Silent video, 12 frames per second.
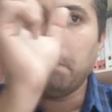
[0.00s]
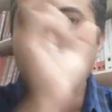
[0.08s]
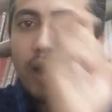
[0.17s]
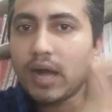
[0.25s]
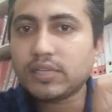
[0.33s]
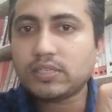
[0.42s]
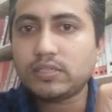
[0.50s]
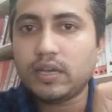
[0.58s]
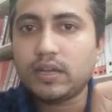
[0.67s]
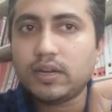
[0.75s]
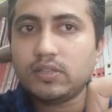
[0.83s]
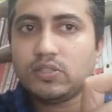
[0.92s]

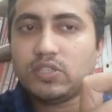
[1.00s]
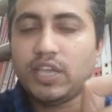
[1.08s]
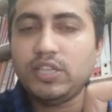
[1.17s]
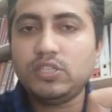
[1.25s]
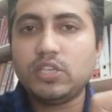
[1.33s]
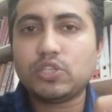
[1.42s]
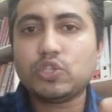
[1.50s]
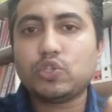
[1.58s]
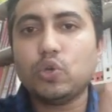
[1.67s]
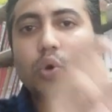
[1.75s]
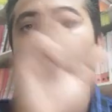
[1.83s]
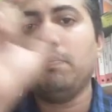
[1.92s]
Master changes
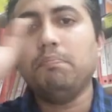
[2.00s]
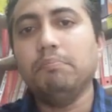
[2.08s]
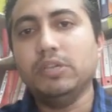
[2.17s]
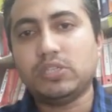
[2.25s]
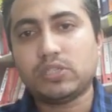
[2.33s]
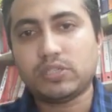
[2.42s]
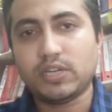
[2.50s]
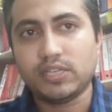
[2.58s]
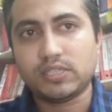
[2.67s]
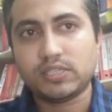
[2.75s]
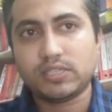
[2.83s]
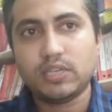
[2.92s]
to
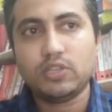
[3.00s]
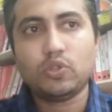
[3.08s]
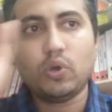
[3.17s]
mistress.